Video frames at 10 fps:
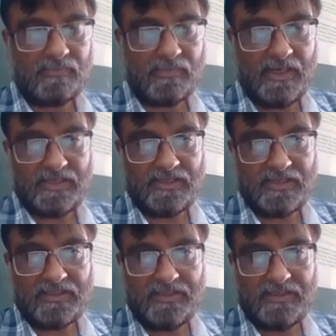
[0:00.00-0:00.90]

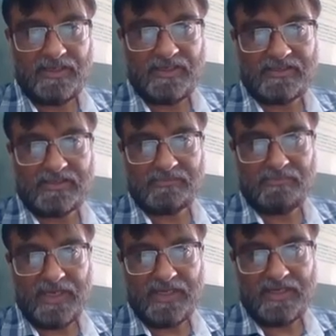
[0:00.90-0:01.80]
liter, it's
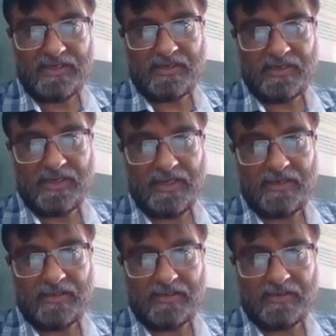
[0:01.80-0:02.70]
mean
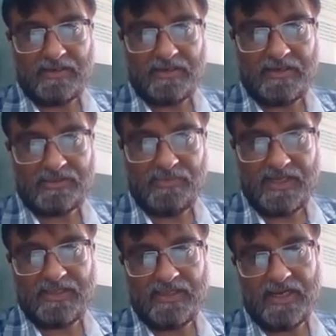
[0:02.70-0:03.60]
it's
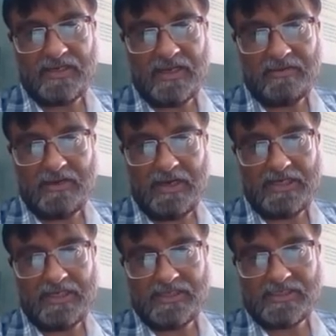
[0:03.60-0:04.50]
mean that
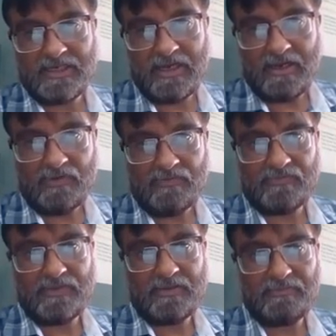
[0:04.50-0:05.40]
at least half of
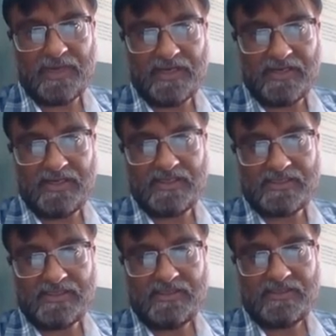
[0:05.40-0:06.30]
the
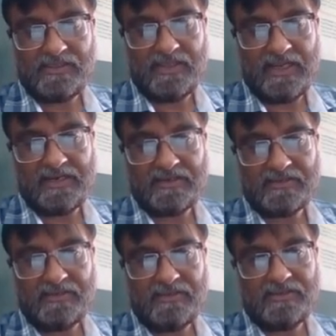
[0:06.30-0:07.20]
panelists they
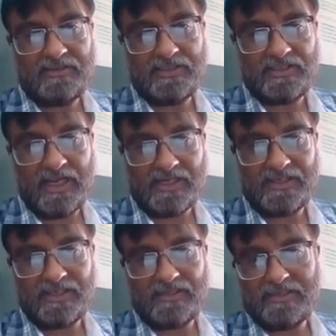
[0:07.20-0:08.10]

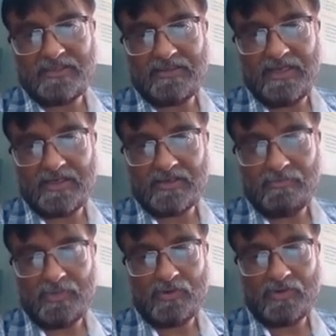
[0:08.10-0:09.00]
detected the, that
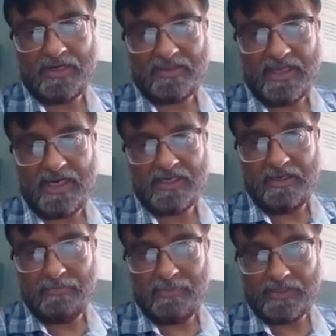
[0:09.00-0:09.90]
compound at that
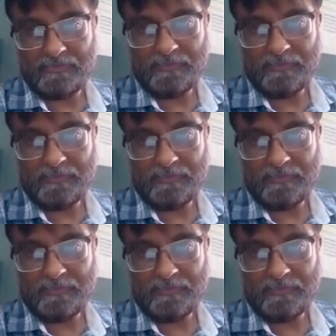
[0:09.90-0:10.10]
limit.